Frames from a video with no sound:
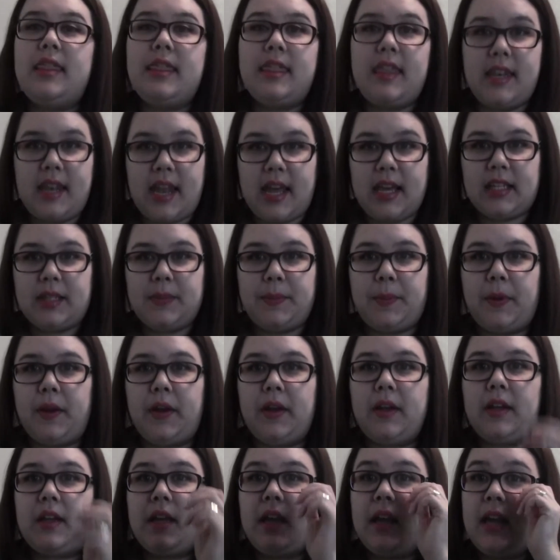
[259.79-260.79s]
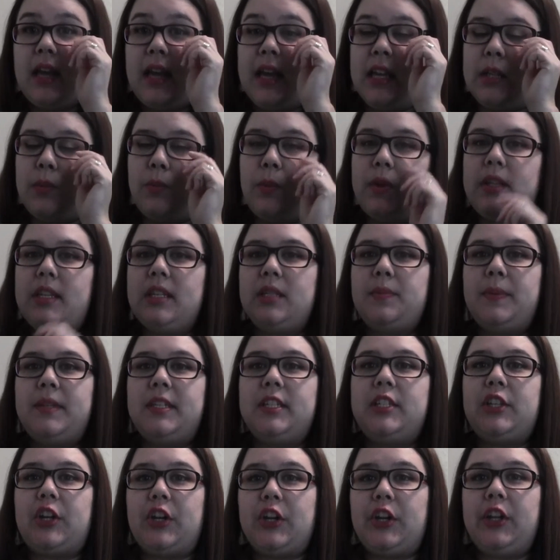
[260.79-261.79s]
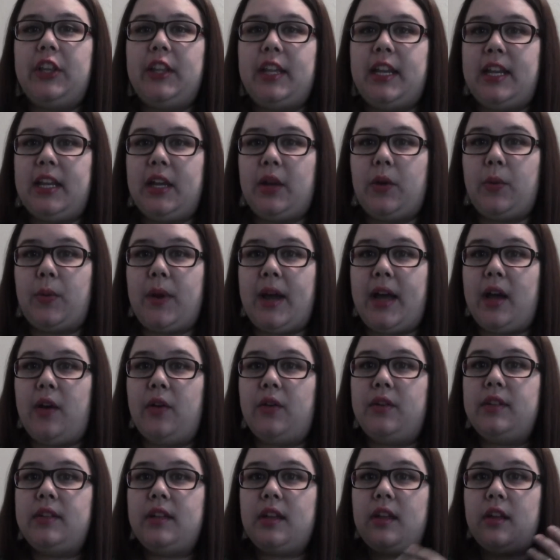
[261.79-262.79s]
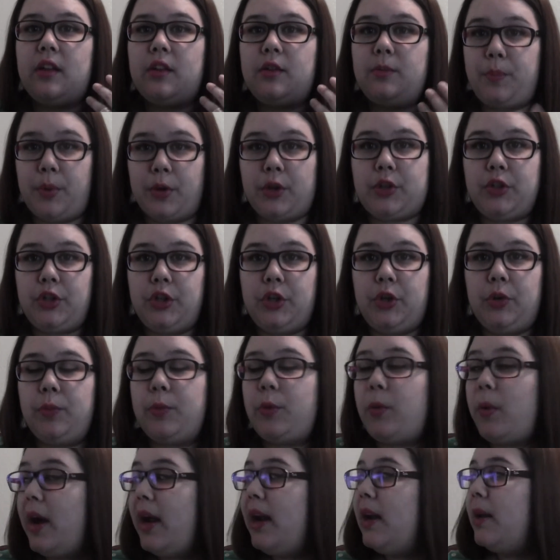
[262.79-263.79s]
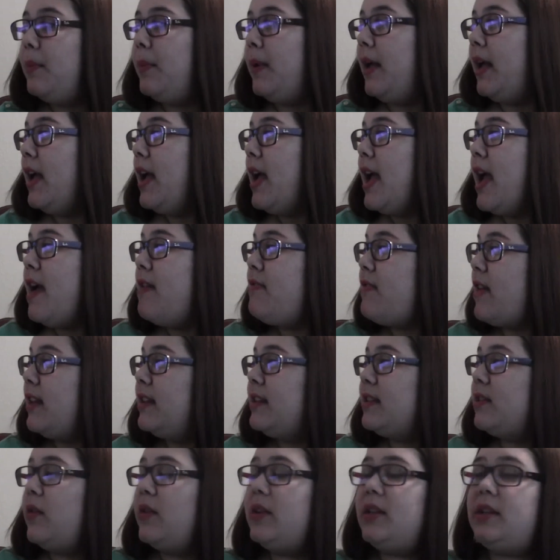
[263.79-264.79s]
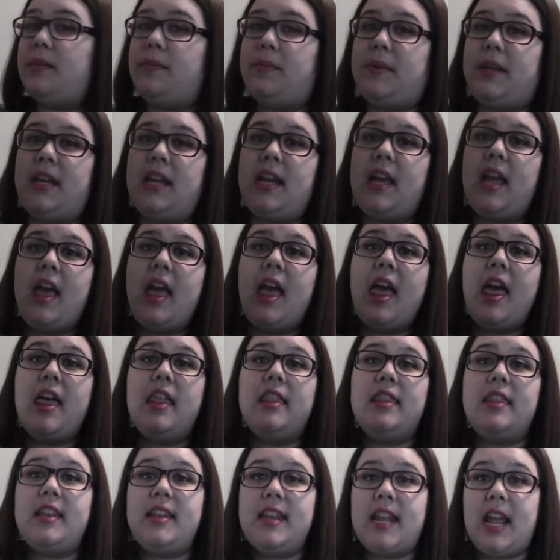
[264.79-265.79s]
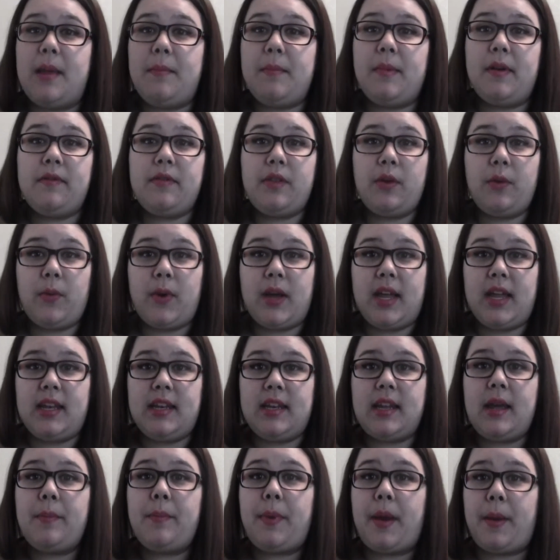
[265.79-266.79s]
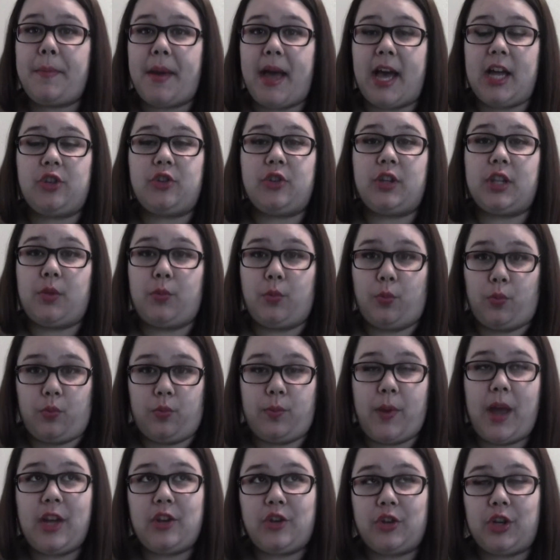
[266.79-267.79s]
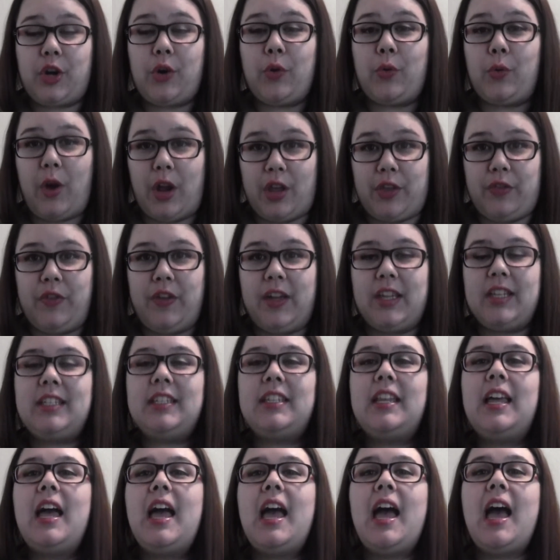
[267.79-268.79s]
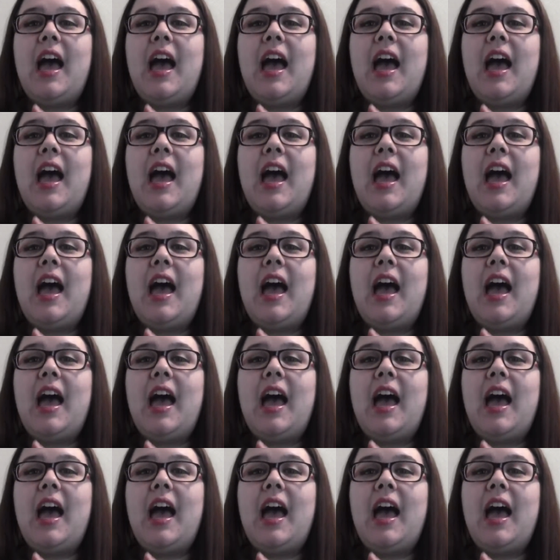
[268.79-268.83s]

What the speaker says: The next book is one that's been circulating around BookTube quite a bit, and that's going to be The Name of the Wind by Patrick Rothfuss.